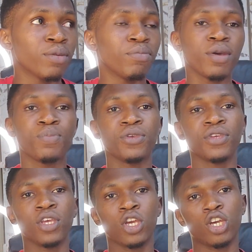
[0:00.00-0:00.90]

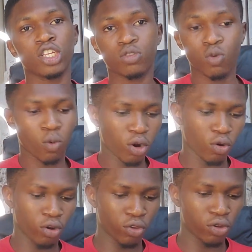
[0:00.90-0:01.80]
Maybe it will work
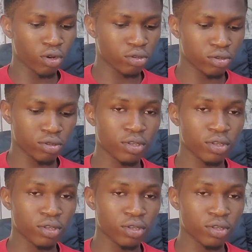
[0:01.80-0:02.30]
on yours.